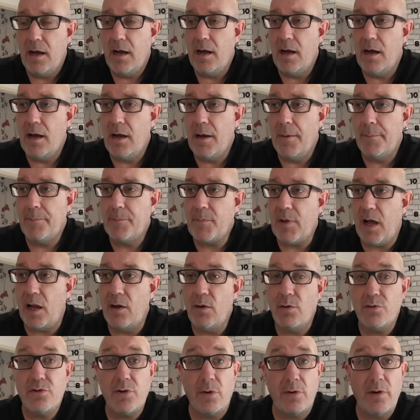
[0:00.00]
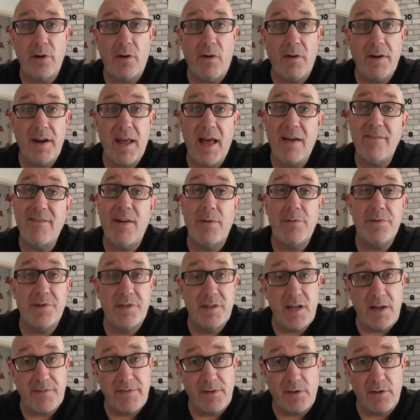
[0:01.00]
I looked online and there was
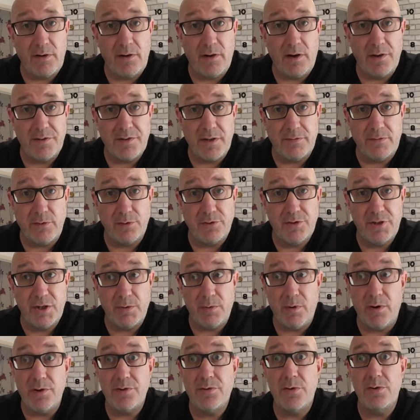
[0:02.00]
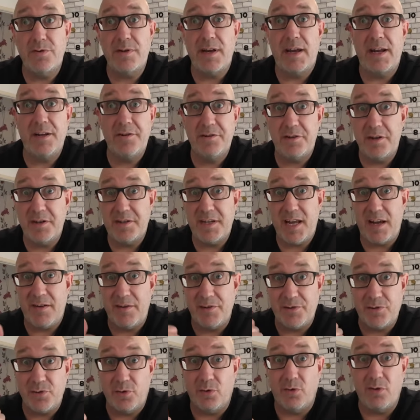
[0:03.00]
nothing online, so I thought, do you know what, as soon as the engineer's out the
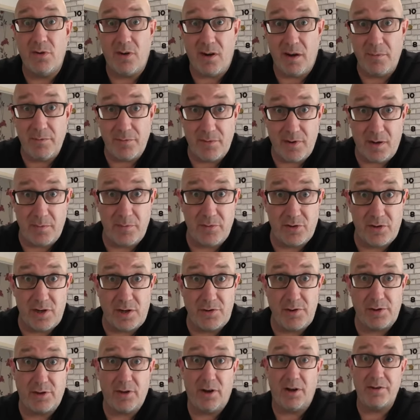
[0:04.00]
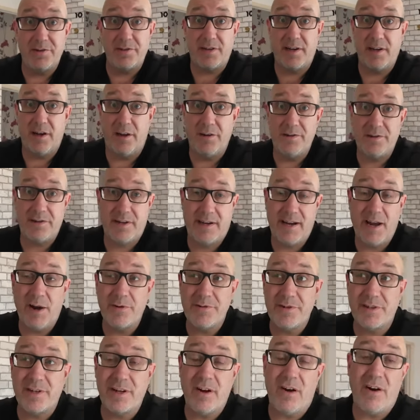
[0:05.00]
door, I'm showing you girls
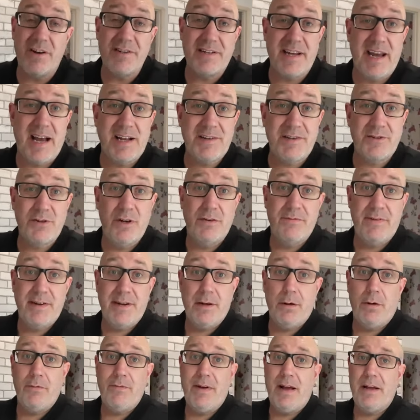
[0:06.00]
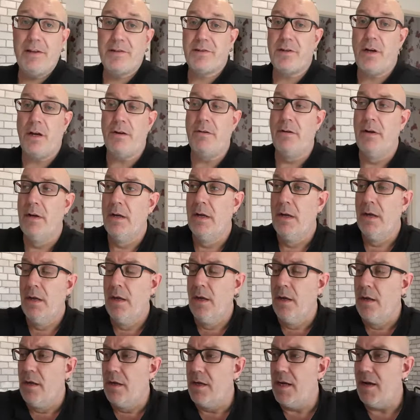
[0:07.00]
and guys how to do a video on that. So
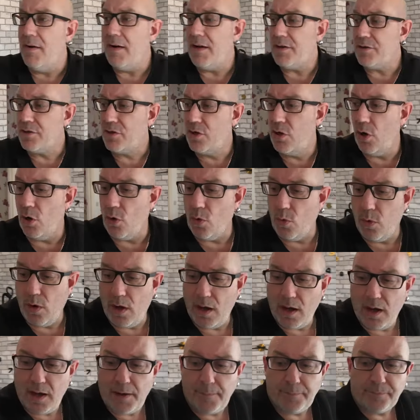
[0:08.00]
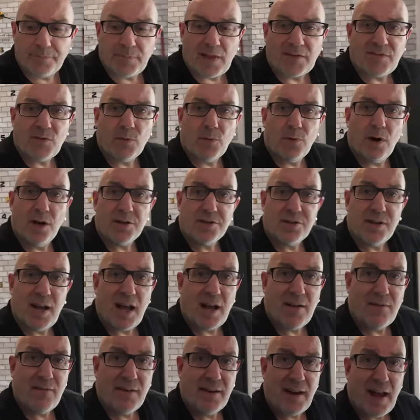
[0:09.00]
yeah, that's cool. Nothing worse than
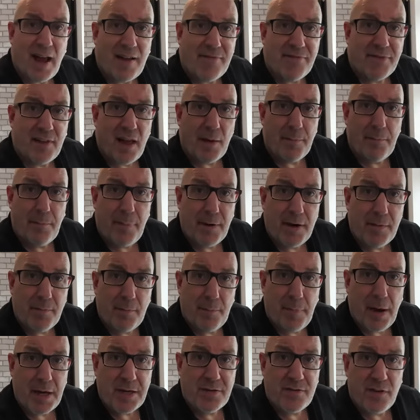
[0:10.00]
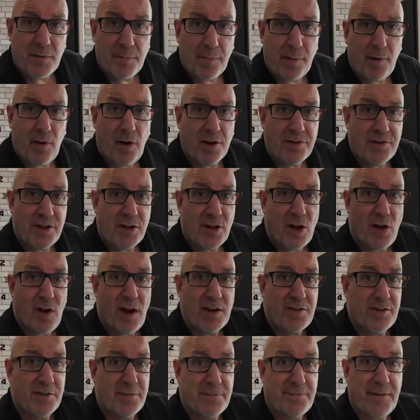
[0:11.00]
having a piece of appliance that you can't
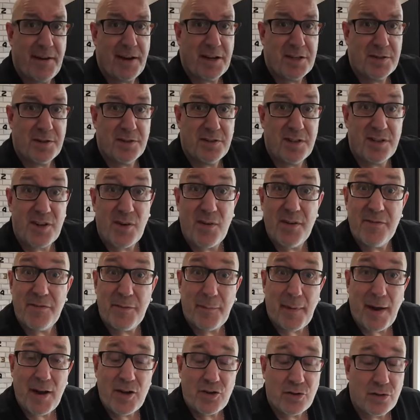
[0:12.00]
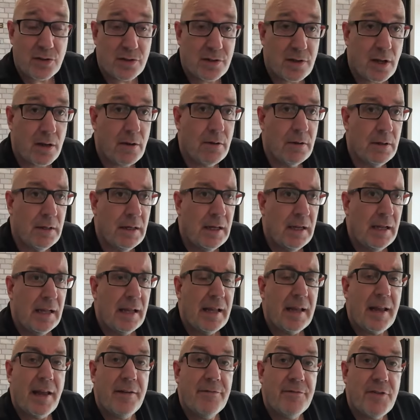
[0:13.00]
actually fix because there's no information. So
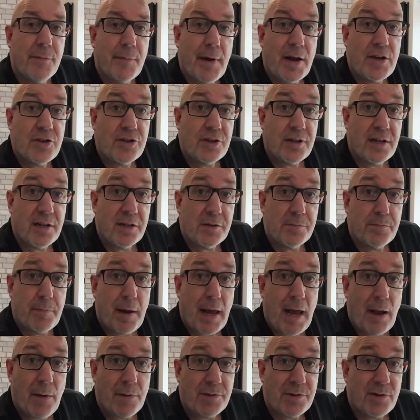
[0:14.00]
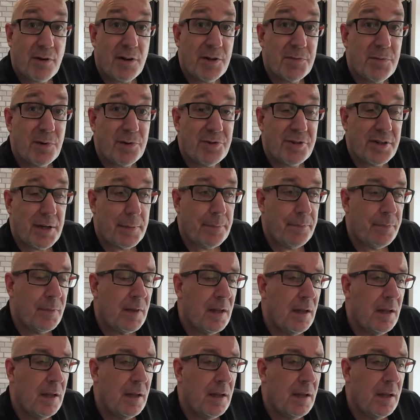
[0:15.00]
information is power, so I was watching him.